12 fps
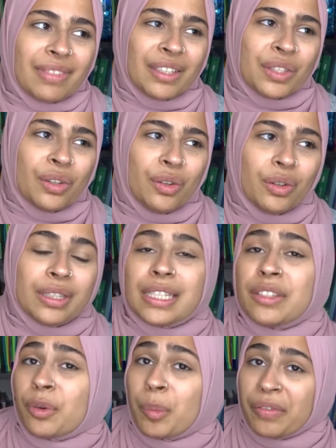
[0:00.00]
So
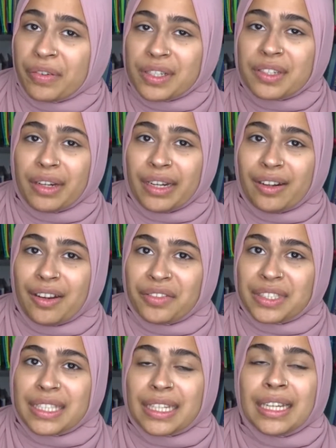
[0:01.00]
this is for my first grader,
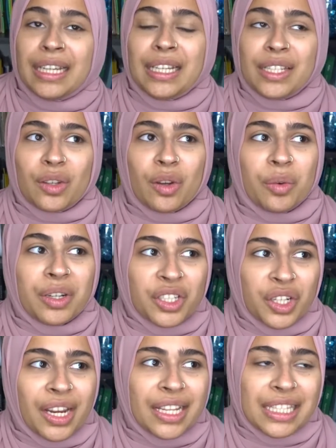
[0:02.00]
obviously. So I want to
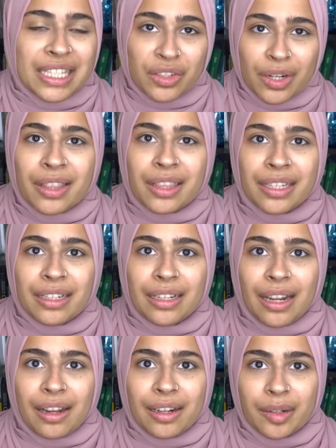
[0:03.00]
try and
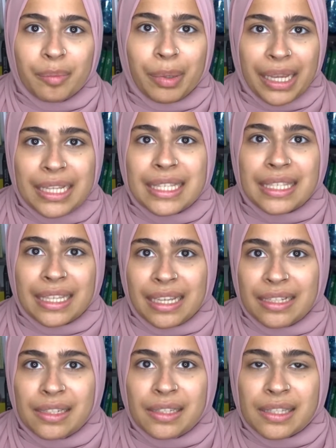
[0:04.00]
strengthen her base
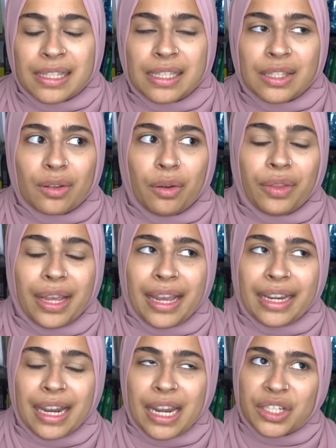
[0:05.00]
skills so
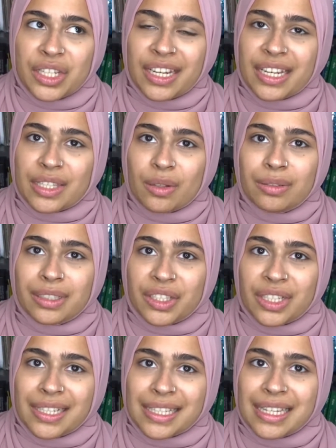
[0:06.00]
that as she gets older,
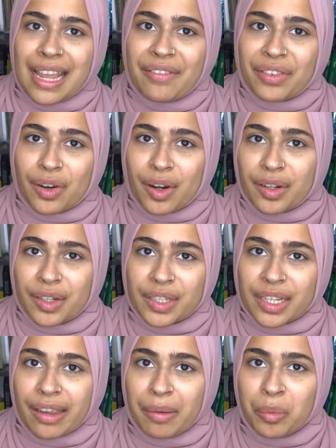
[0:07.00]
she doesn't have a harder
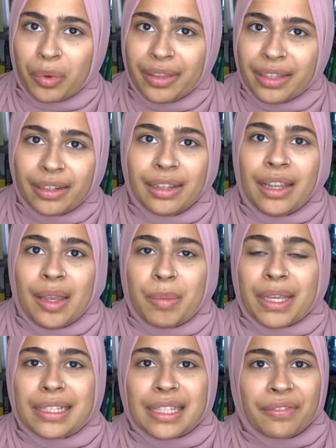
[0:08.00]
time with it,
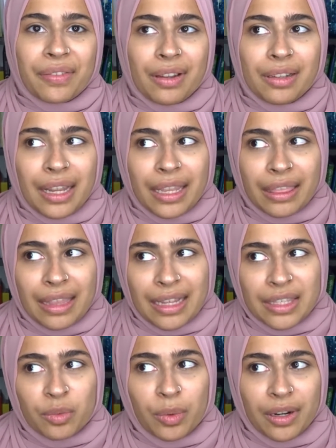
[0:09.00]
because I felt like
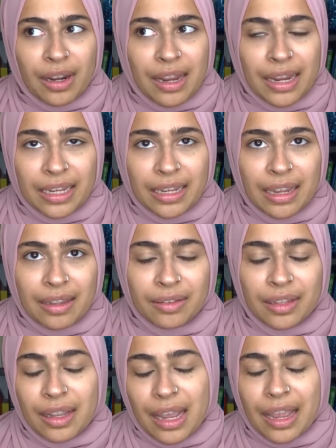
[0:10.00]
that's where I
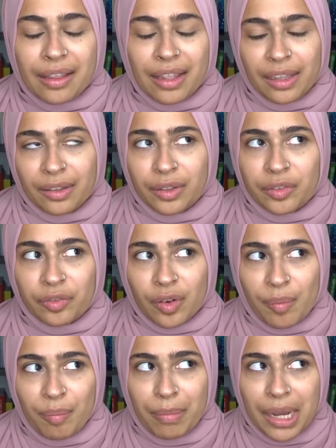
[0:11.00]
learned
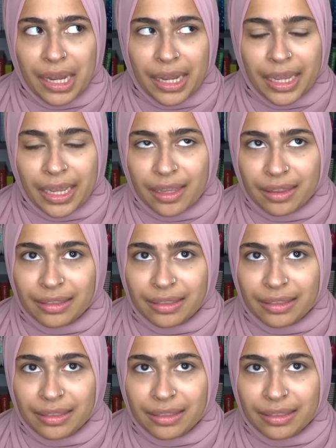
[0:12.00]
from my